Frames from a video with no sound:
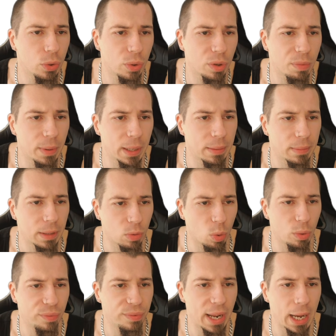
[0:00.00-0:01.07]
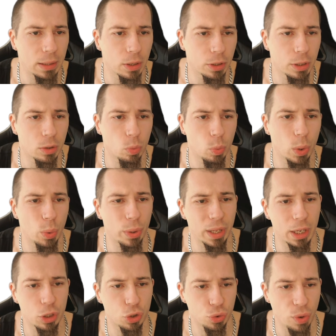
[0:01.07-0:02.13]
USB. That's what we've downloaded. We want to
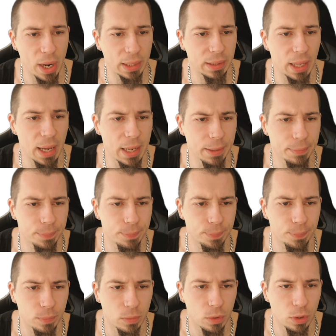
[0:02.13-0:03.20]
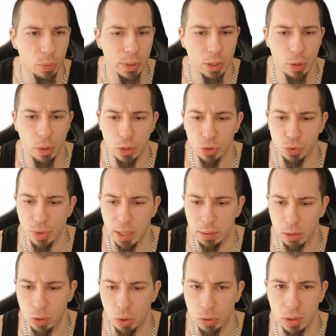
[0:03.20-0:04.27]
extract that. So we go extract
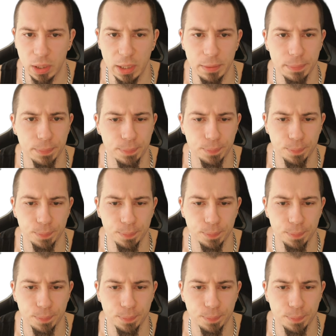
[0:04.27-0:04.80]
the content.